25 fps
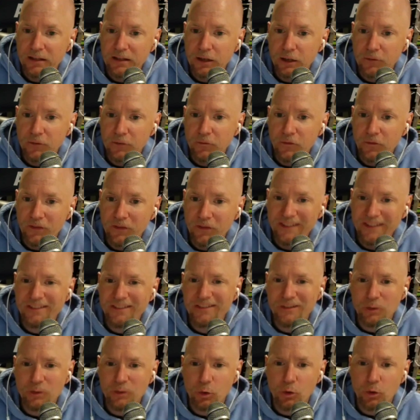of this
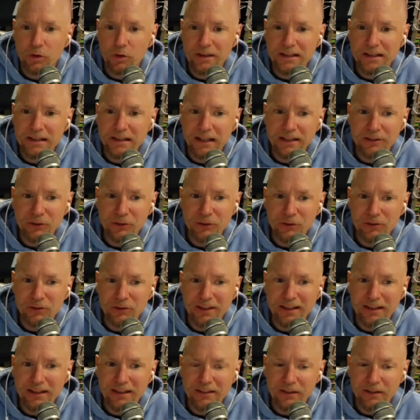story and you
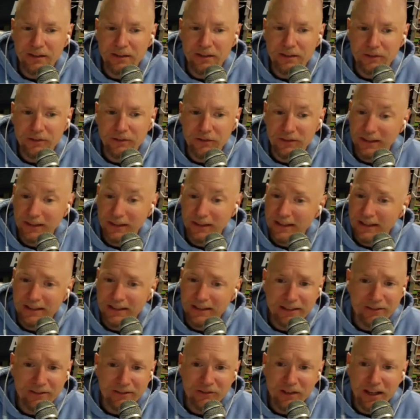like the Stan
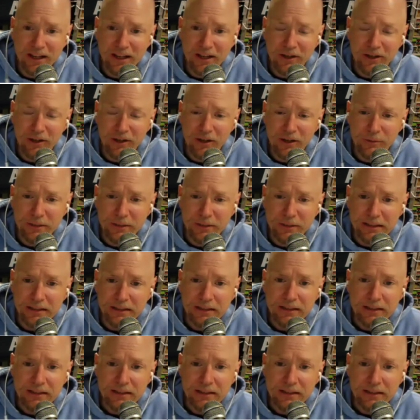Lee and Jack Kirby